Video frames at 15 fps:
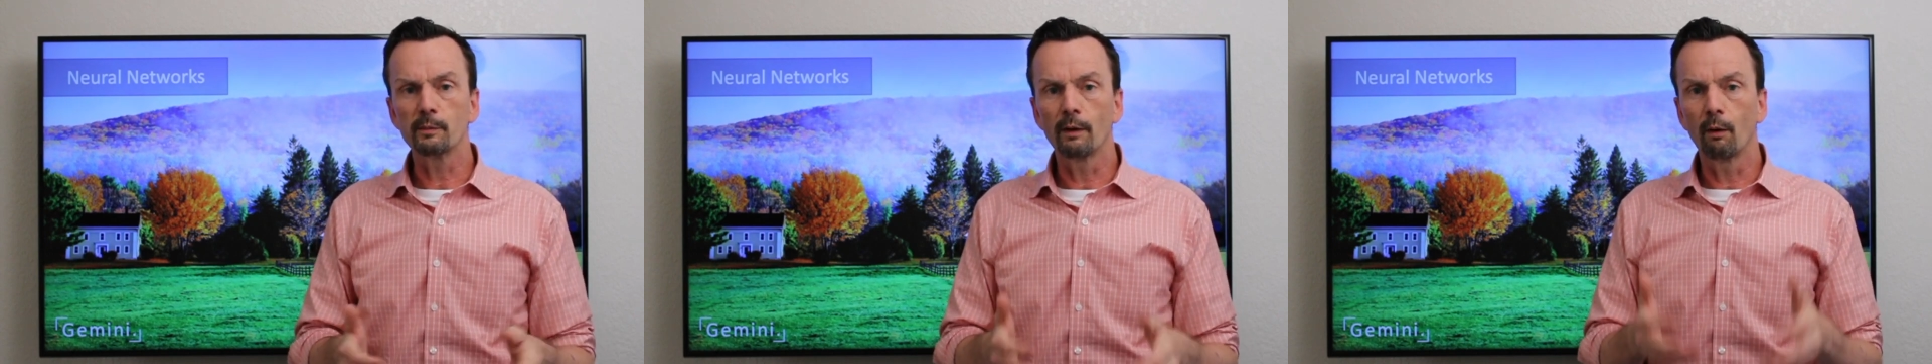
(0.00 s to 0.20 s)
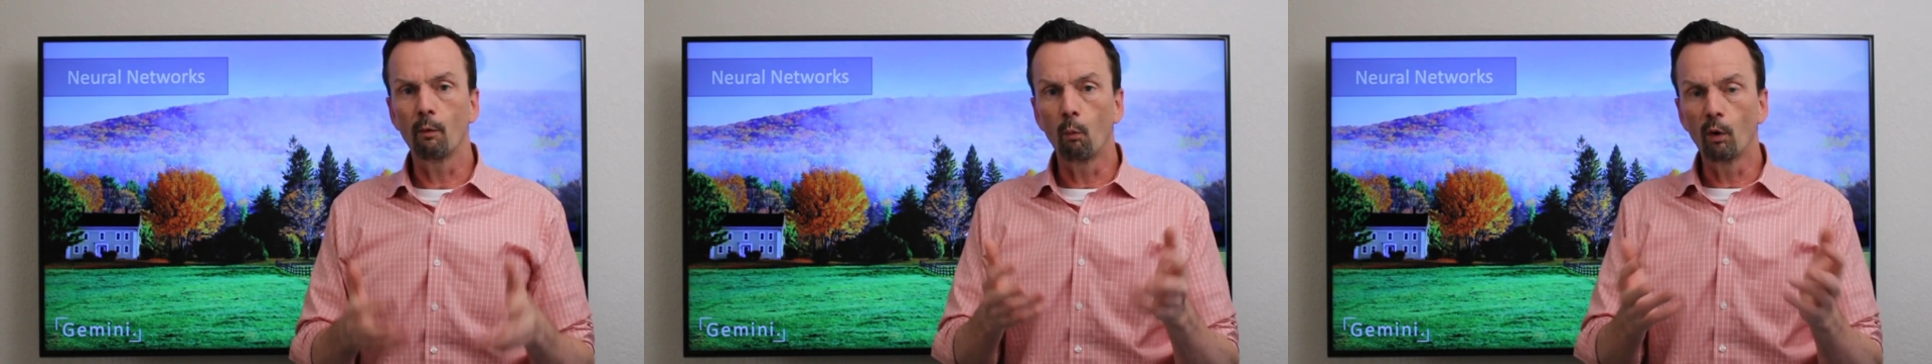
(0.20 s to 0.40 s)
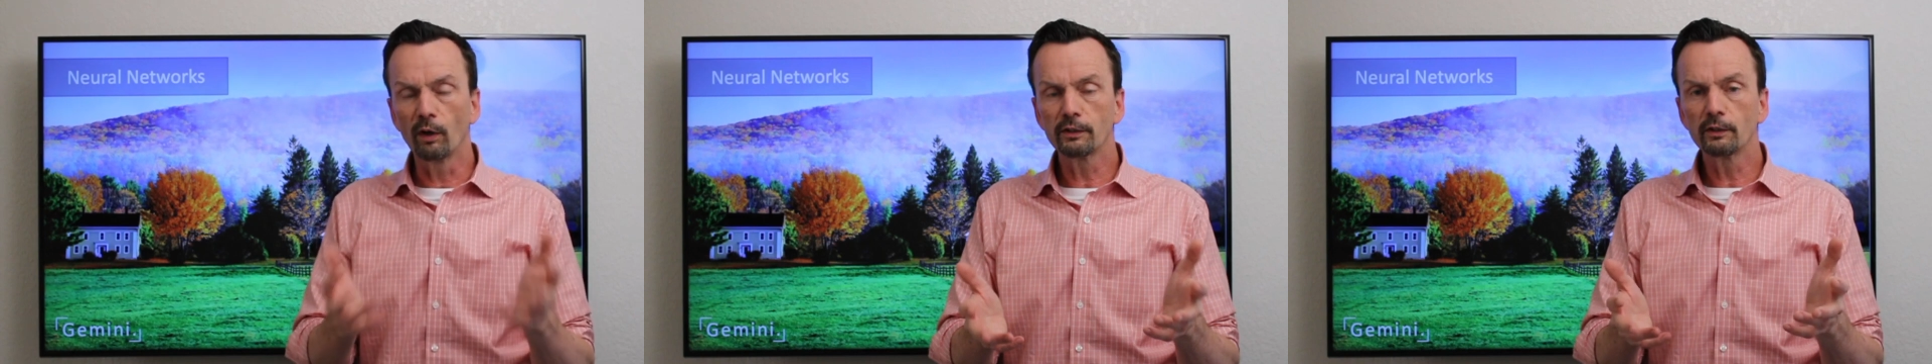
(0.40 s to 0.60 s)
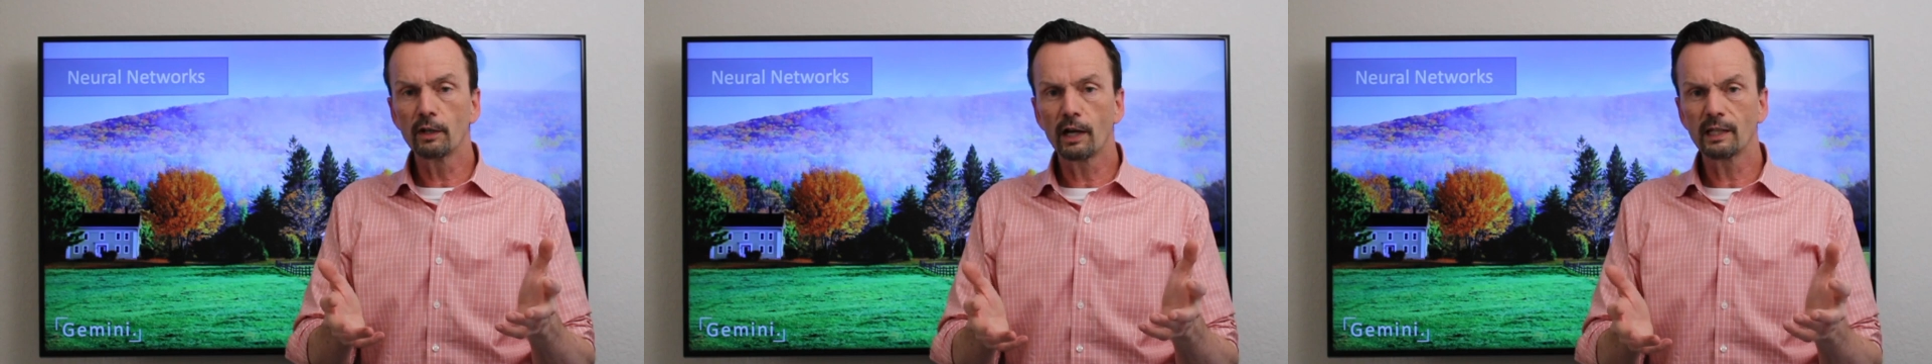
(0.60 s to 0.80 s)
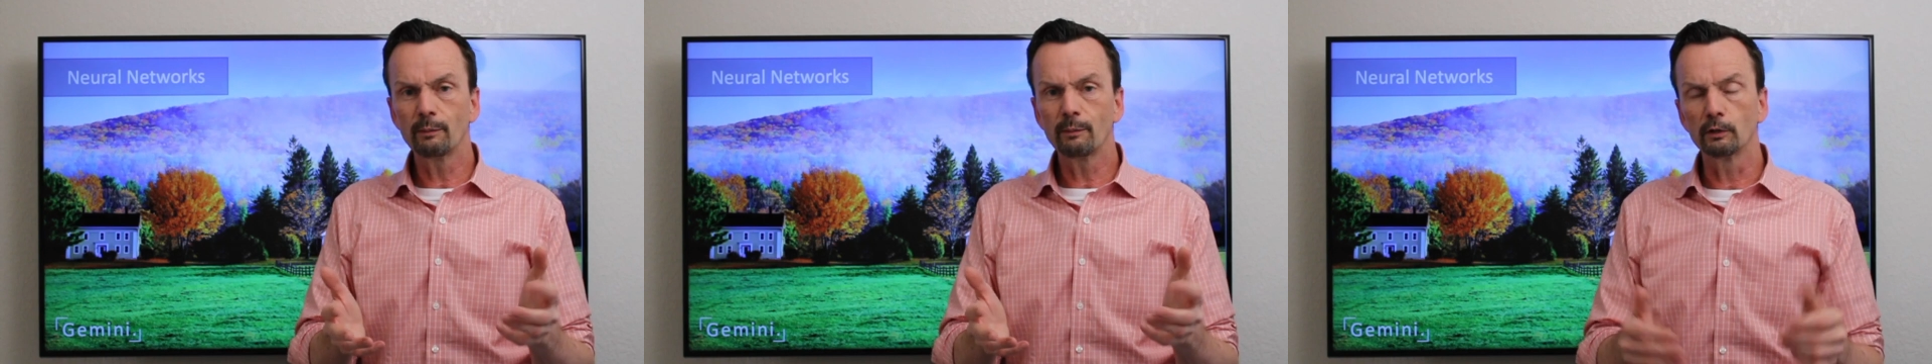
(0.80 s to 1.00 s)
about what the
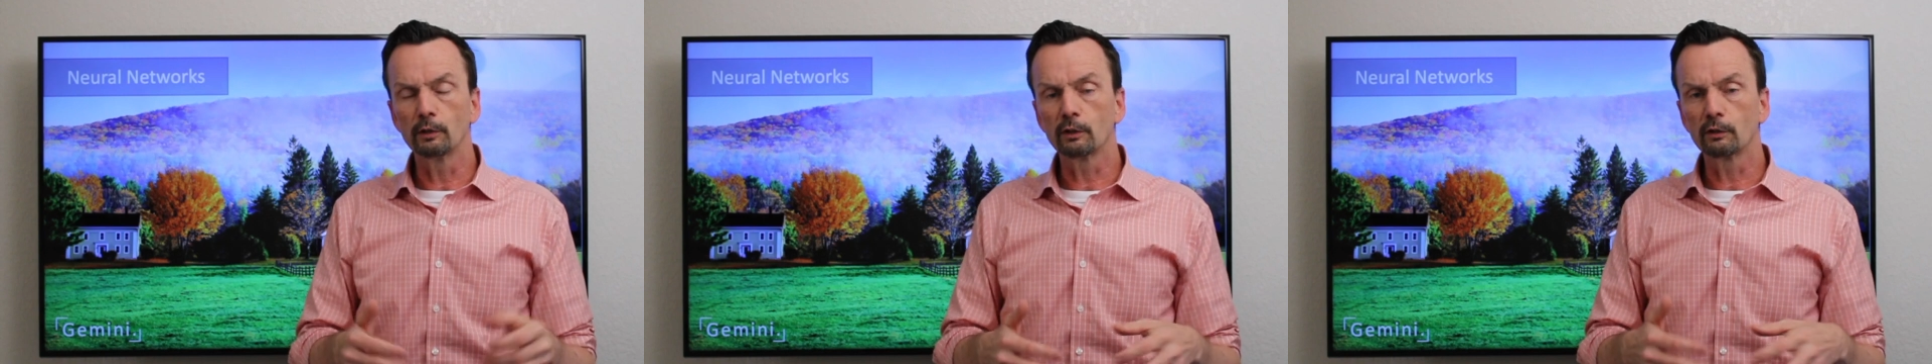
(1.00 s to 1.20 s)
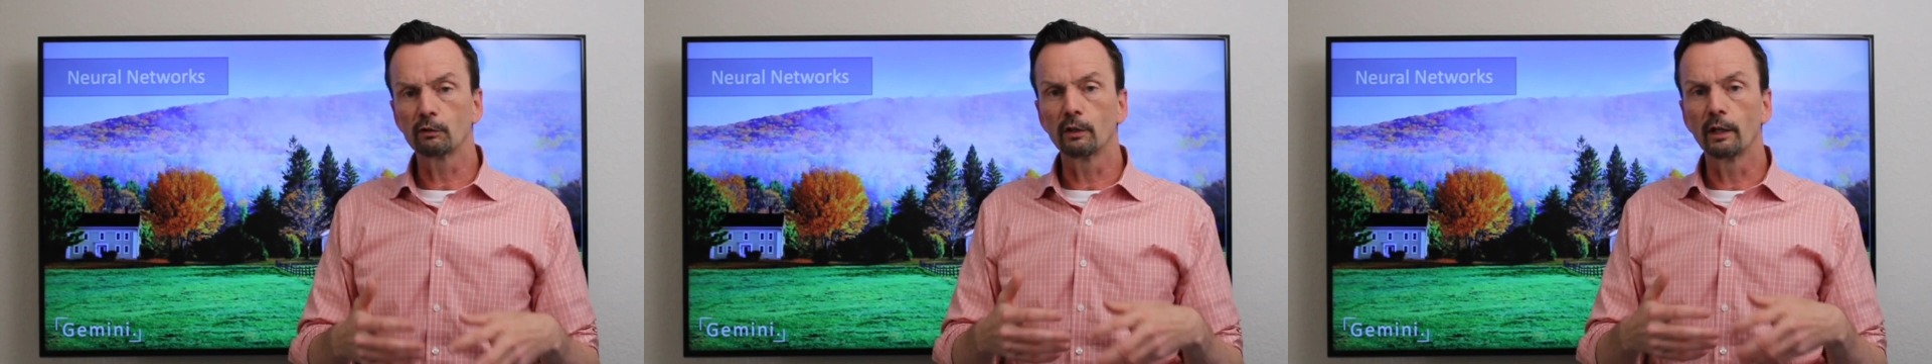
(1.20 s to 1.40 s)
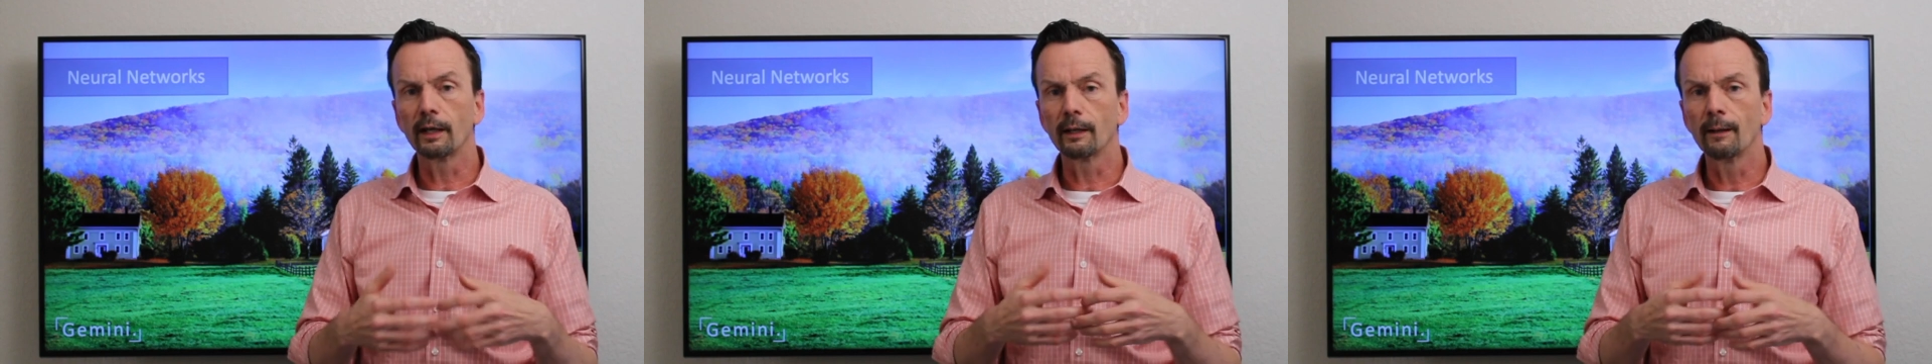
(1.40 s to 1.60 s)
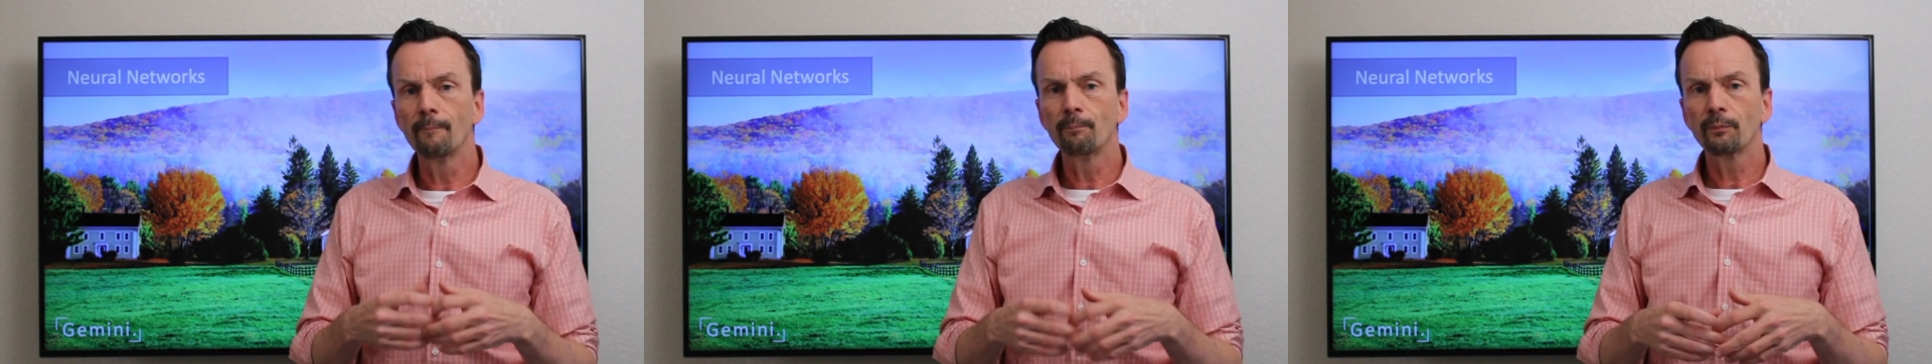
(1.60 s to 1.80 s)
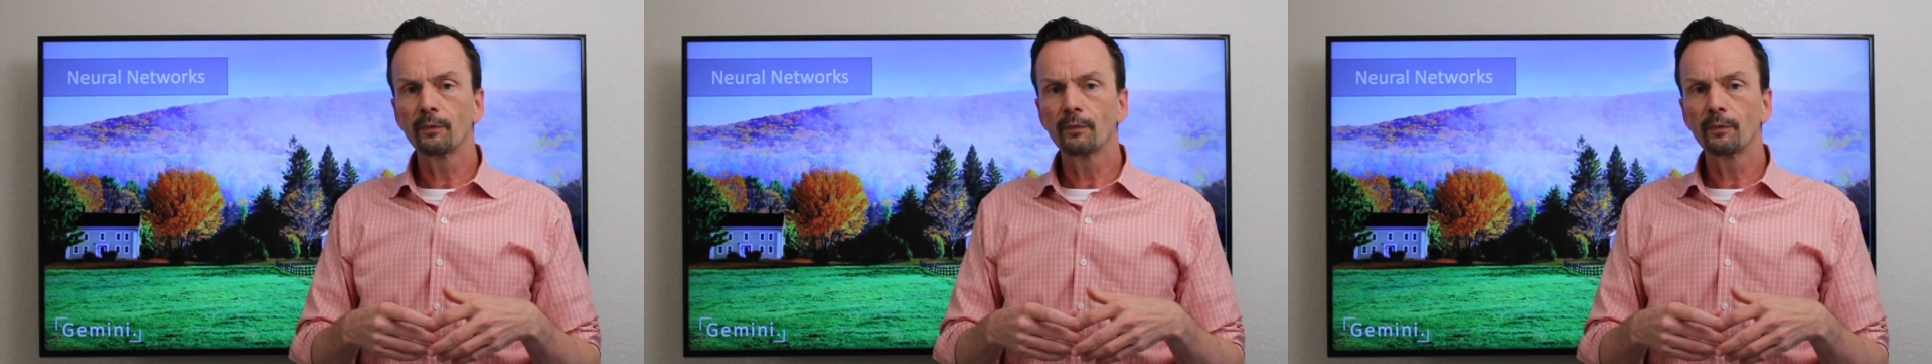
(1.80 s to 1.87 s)
document looks like,